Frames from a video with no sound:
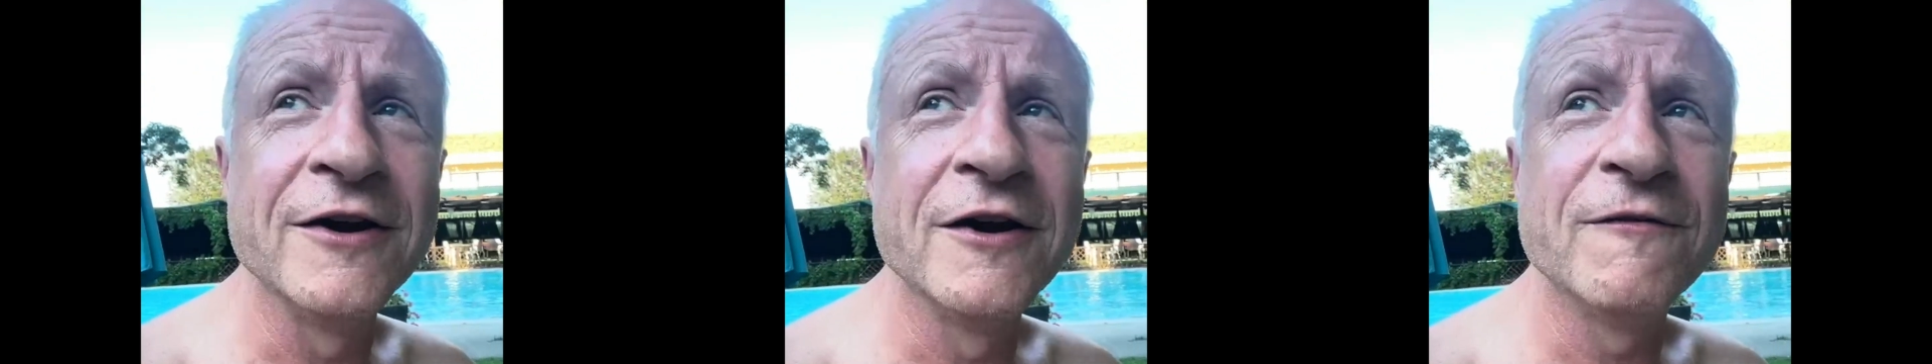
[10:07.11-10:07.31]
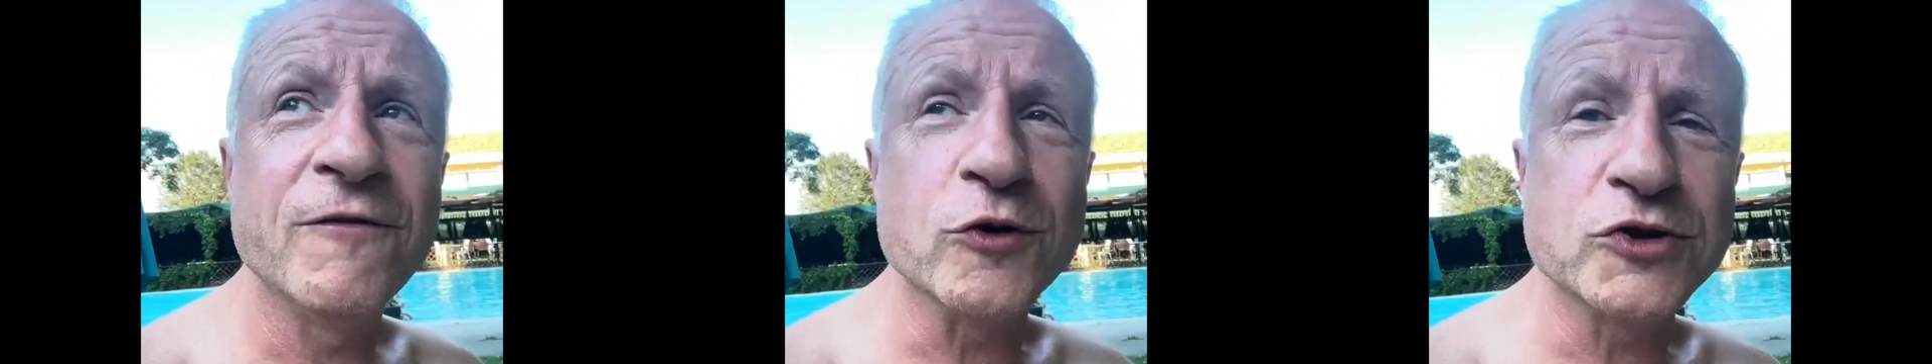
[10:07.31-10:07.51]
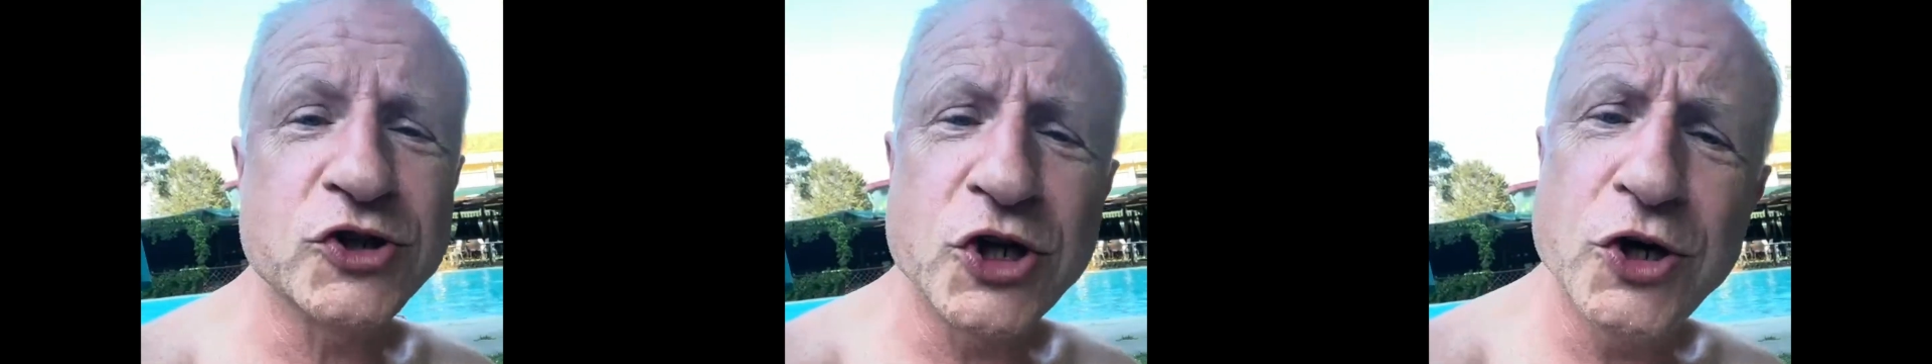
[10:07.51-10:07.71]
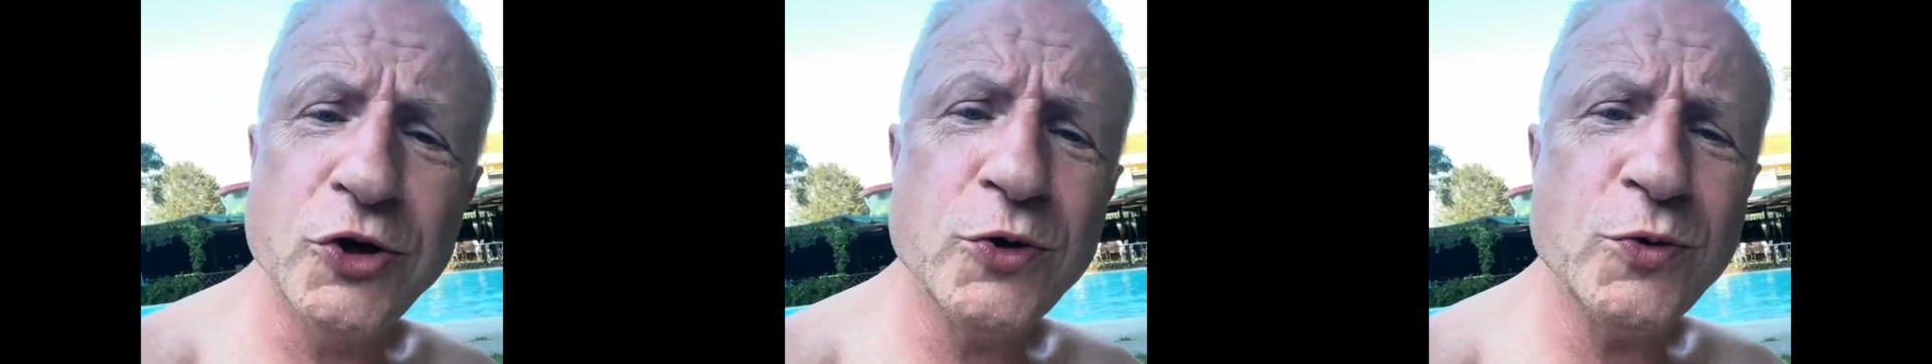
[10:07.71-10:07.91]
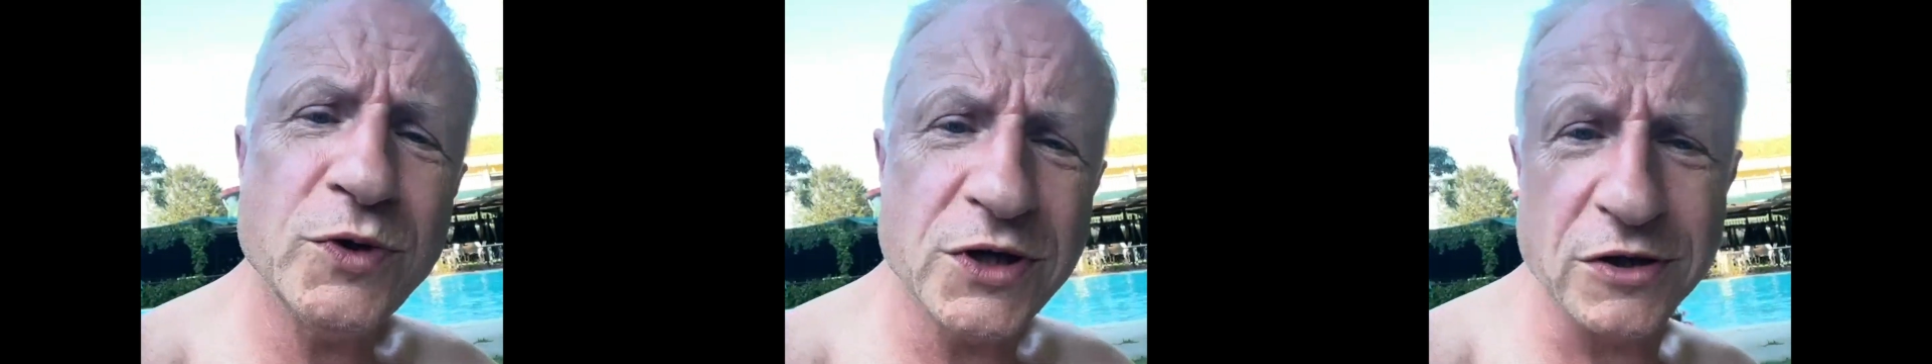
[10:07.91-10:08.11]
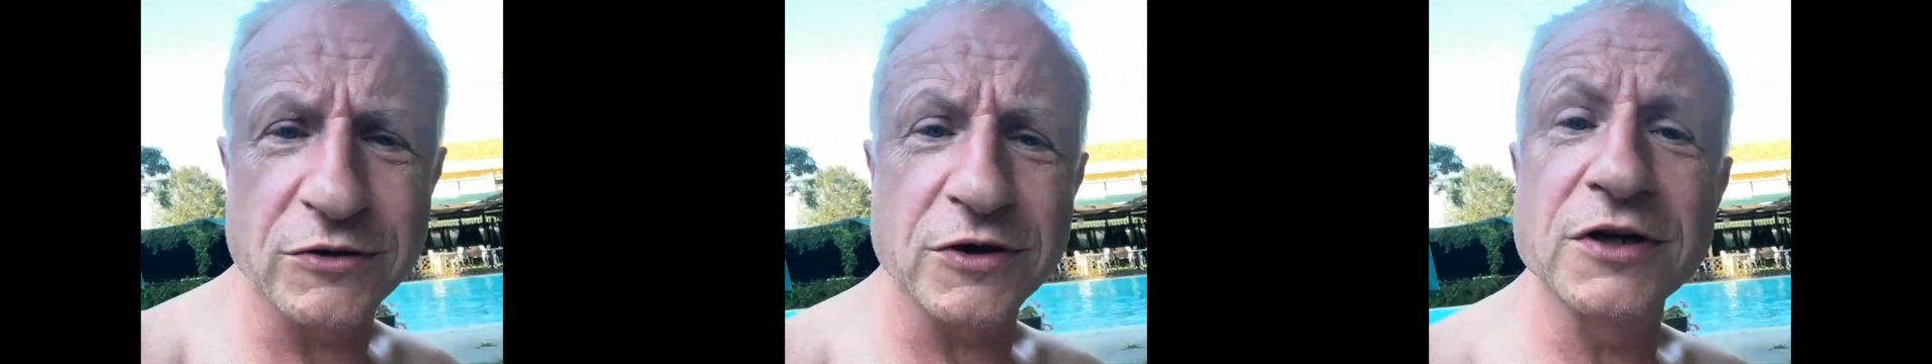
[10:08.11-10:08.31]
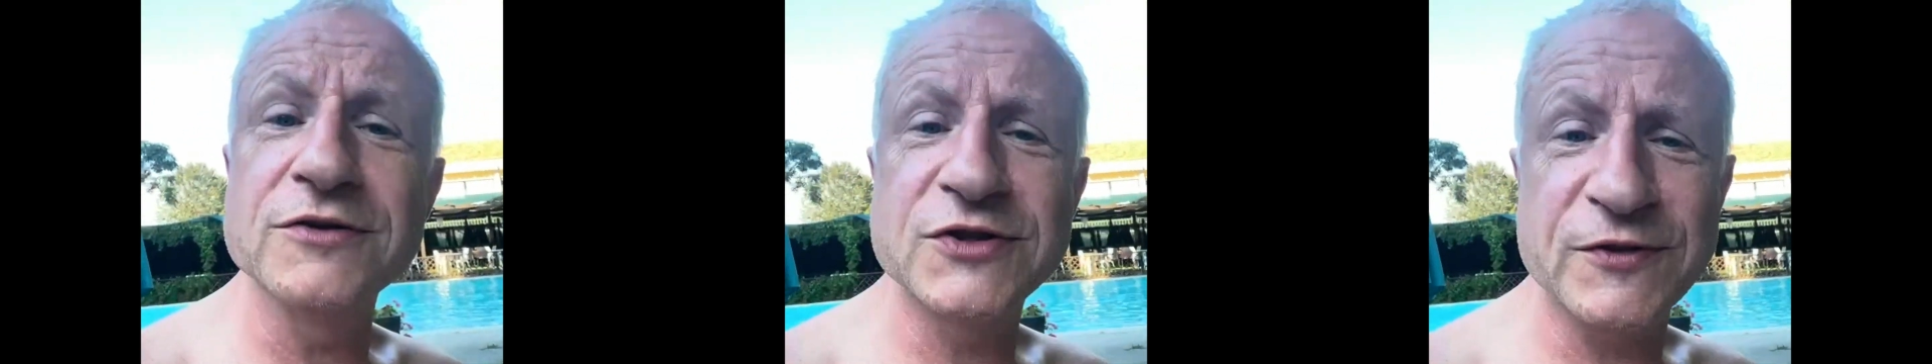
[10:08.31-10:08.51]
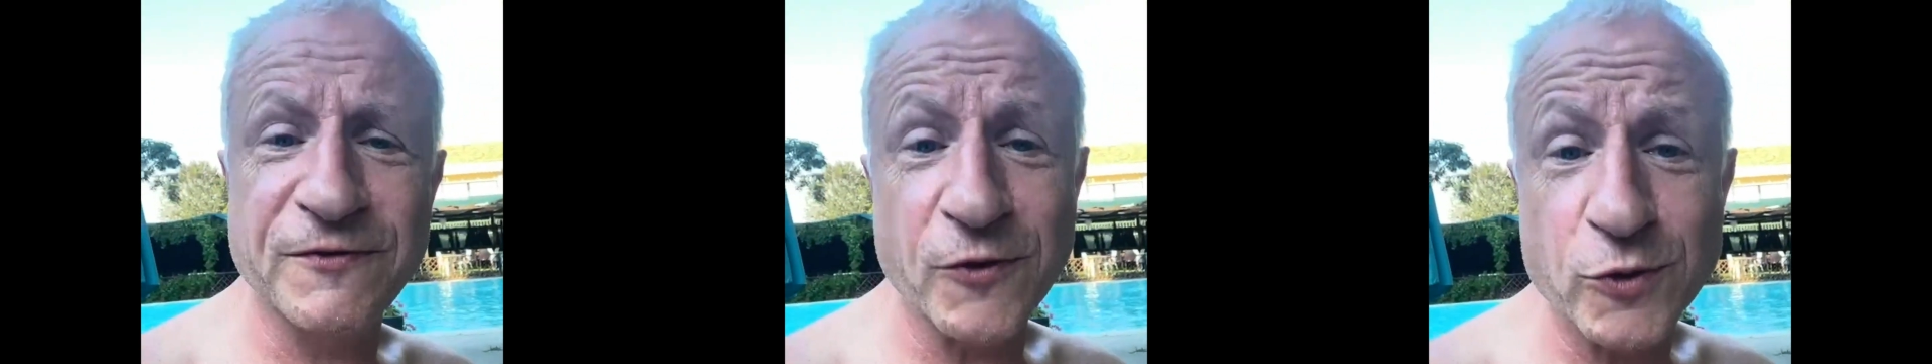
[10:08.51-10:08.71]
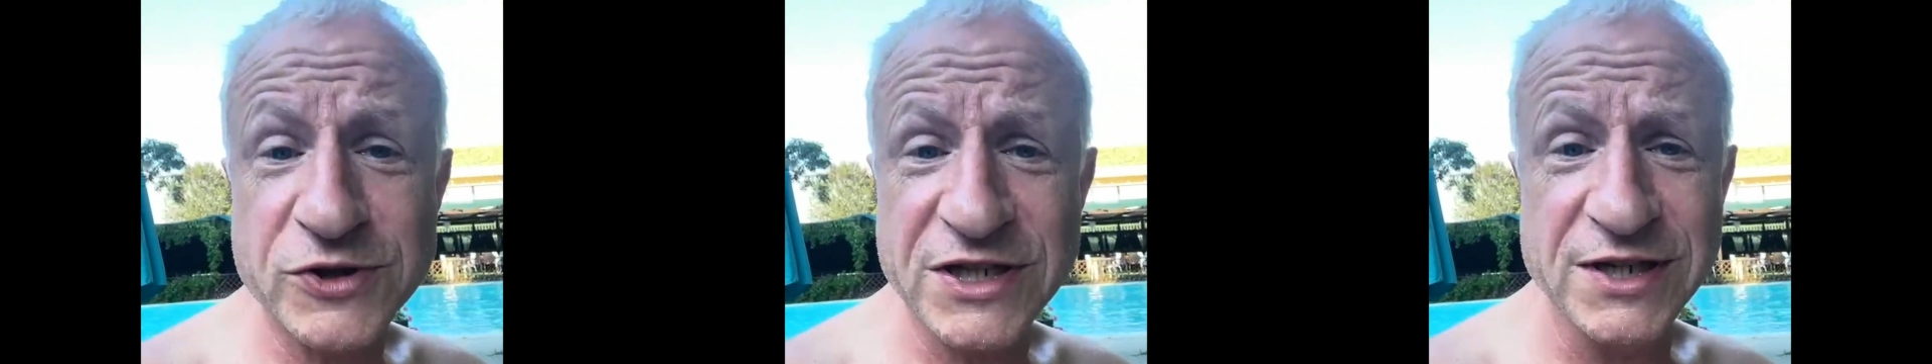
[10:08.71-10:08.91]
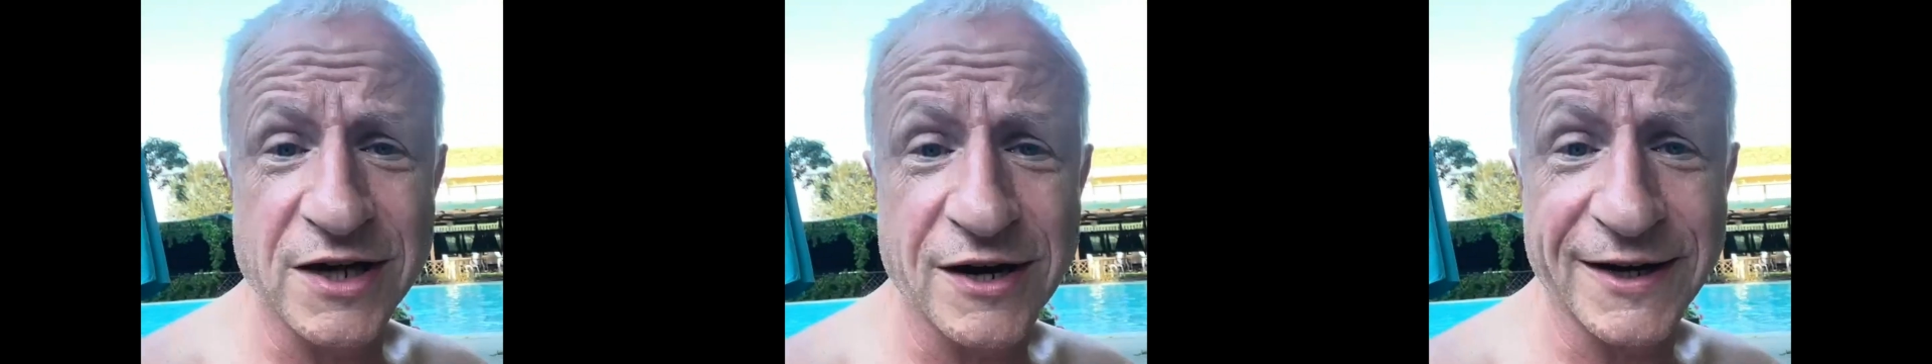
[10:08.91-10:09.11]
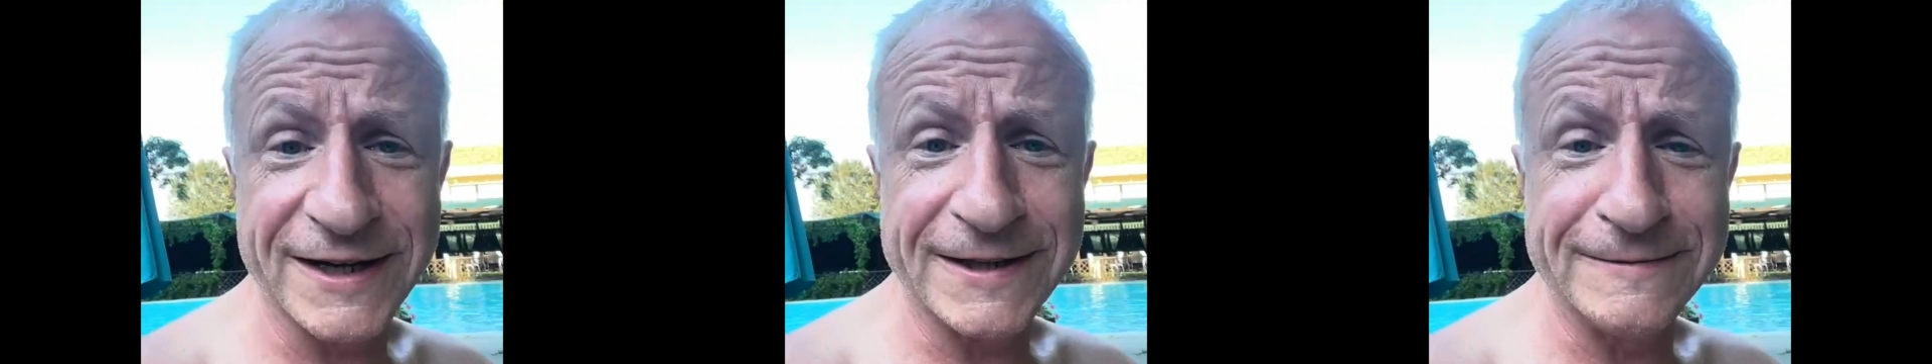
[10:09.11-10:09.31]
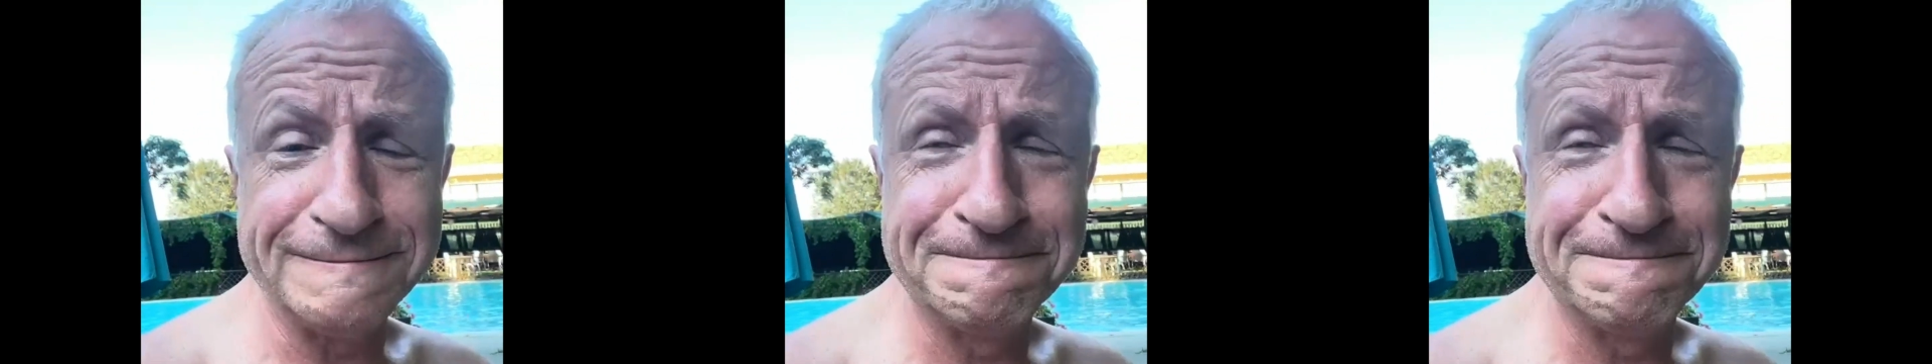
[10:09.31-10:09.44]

for €2.49.